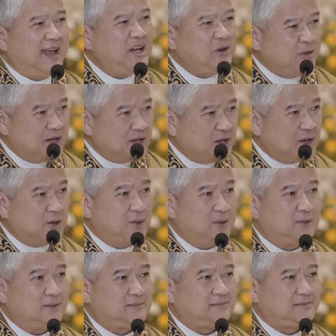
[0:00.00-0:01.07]
And we know
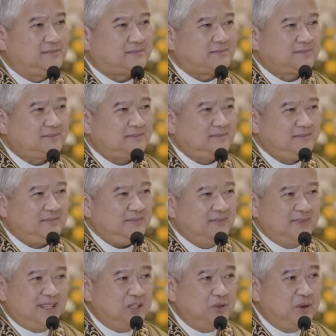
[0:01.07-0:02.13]

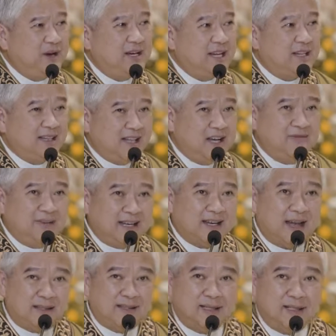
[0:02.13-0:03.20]
that we are not
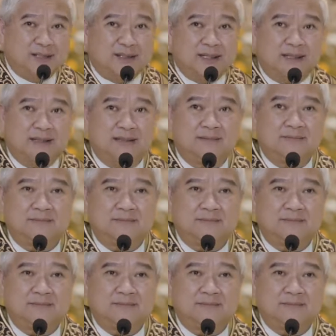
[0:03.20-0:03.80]
loving like the Lord.